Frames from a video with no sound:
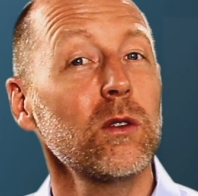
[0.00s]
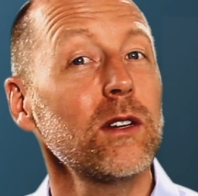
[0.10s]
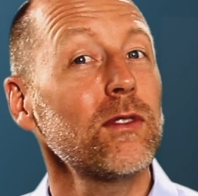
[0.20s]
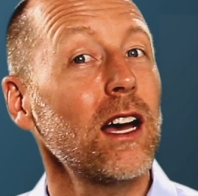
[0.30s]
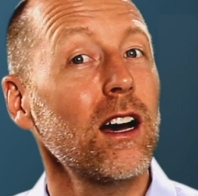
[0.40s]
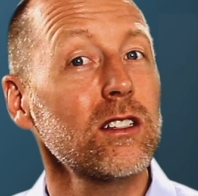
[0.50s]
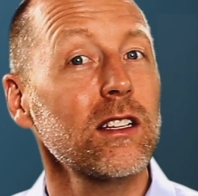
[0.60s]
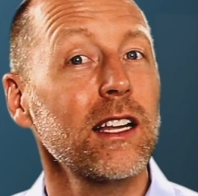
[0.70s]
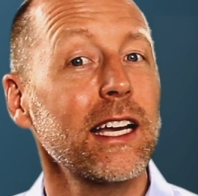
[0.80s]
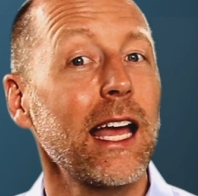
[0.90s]
if the
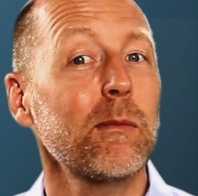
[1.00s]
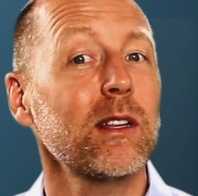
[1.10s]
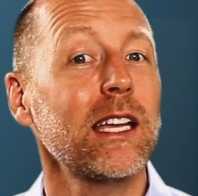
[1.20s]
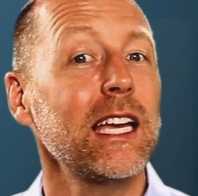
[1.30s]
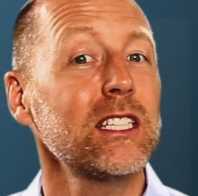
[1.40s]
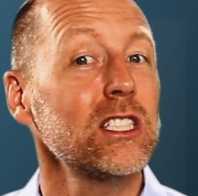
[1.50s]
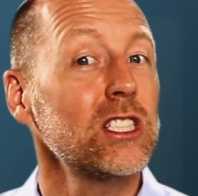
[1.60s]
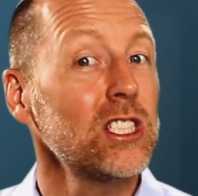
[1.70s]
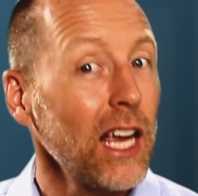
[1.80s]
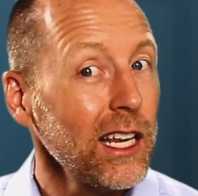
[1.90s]
underlying application
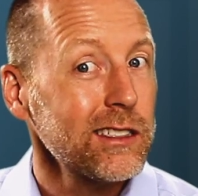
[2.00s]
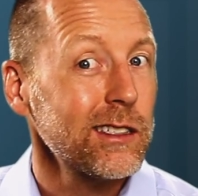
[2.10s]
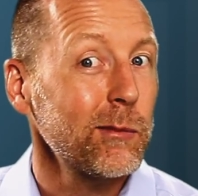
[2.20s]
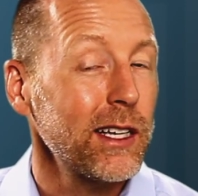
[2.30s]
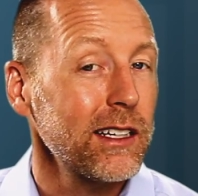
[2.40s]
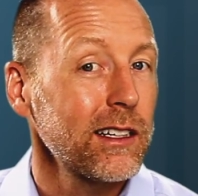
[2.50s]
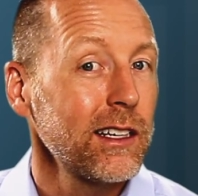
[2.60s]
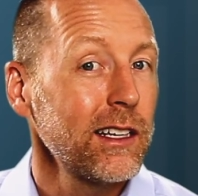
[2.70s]
changes a bit,